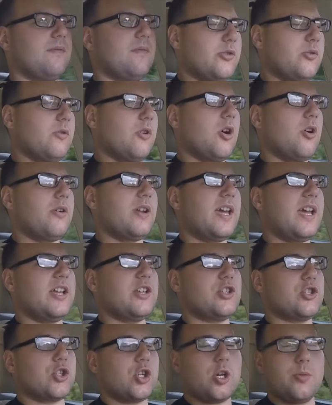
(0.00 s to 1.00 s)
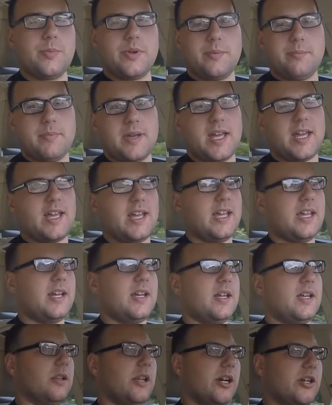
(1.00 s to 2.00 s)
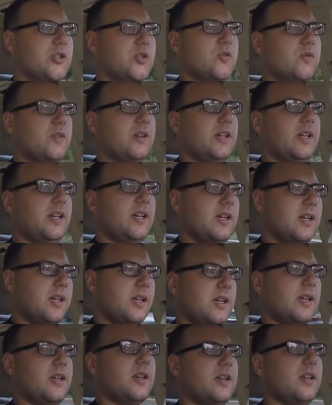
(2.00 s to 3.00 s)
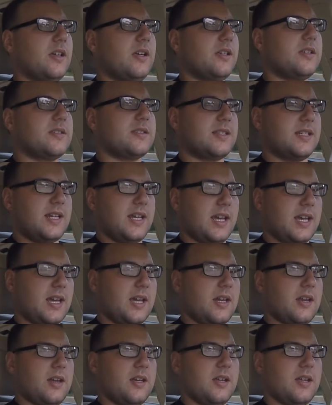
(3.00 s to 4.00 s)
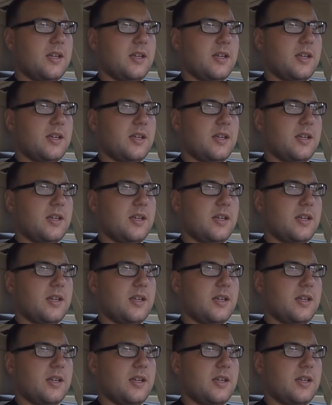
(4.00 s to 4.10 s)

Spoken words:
to own a German-made luxury sedan,